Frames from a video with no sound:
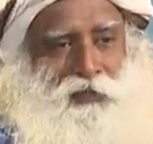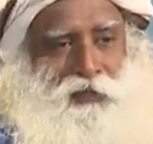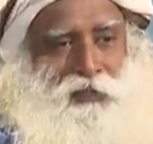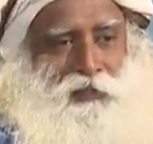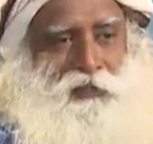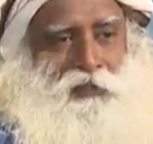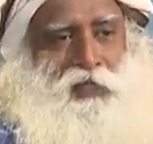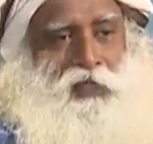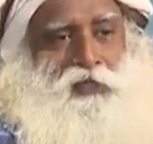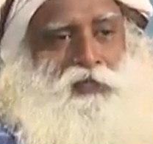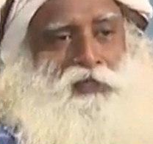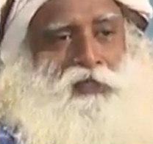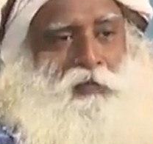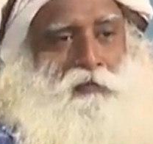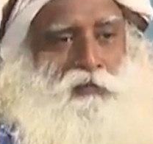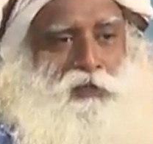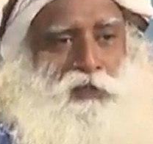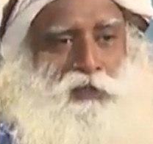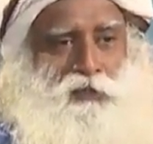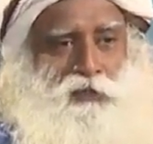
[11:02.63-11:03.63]
it's got
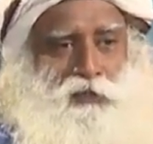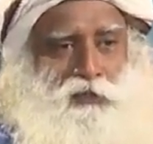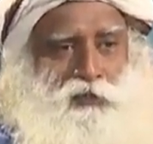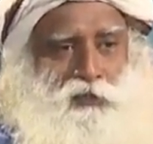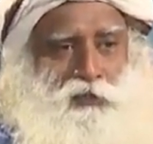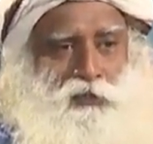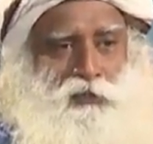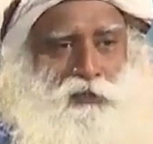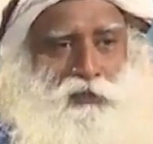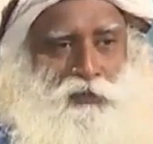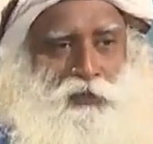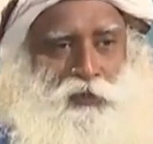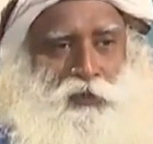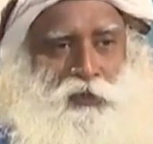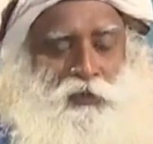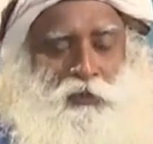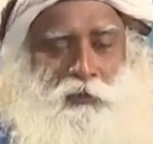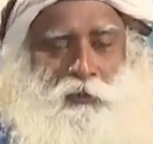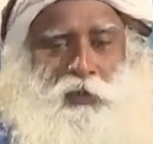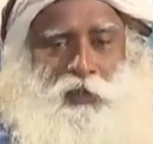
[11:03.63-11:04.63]
something to do
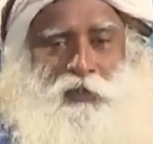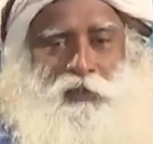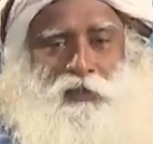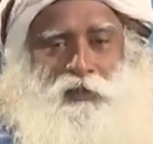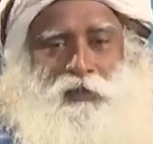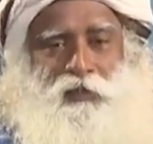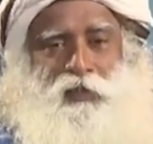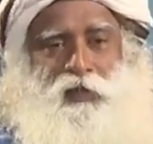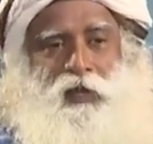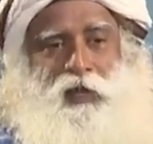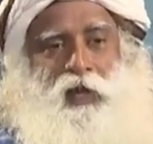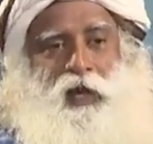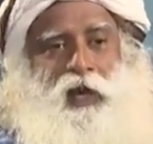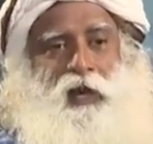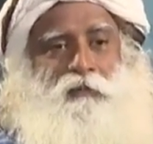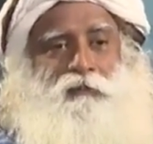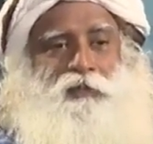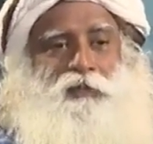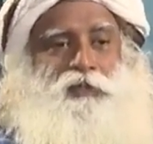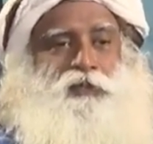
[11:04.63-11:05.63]
with
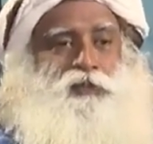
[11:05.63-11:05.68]
our